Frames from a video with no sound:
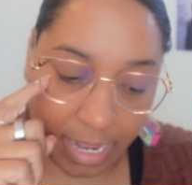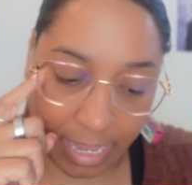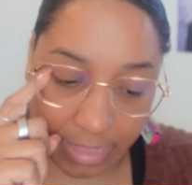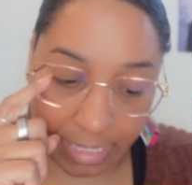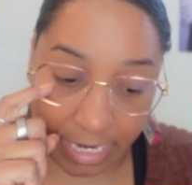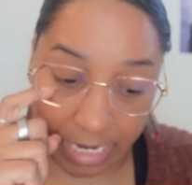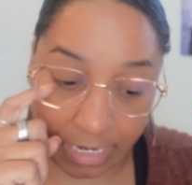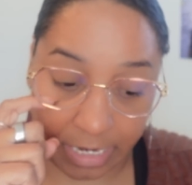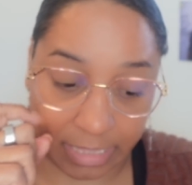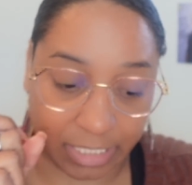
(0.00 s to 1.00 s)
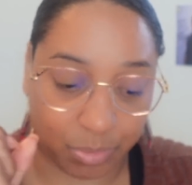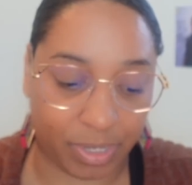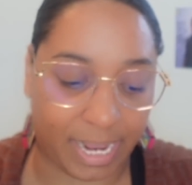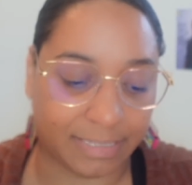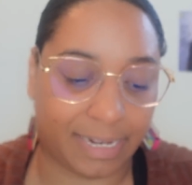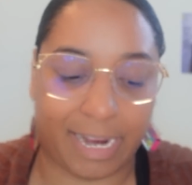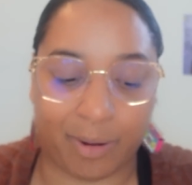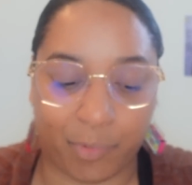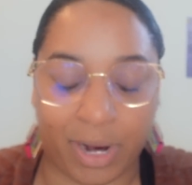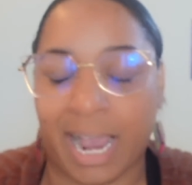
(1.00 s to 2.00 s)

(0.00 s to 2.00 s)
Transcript: And then this one has a camera.